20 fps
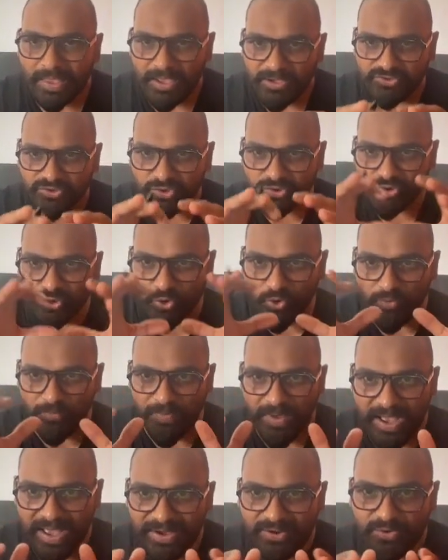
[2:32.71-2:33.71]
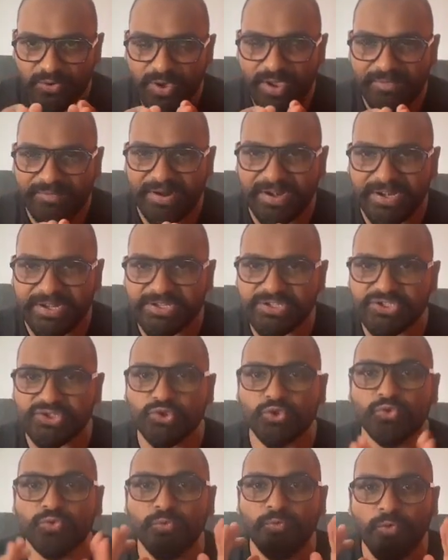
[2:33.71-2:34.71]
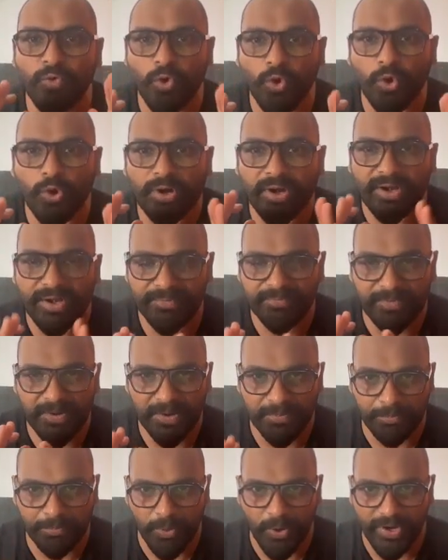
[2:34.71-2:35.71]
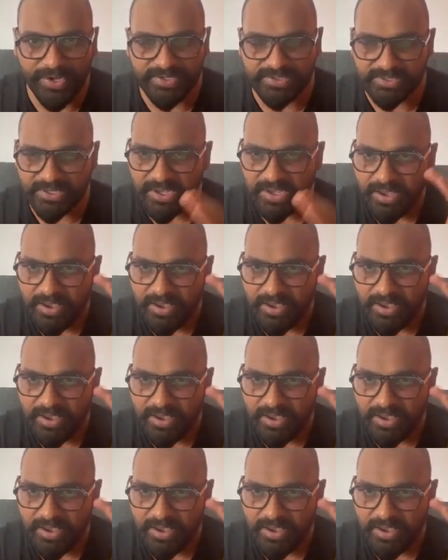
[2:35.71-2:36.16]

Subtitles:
So far you have understood four different points.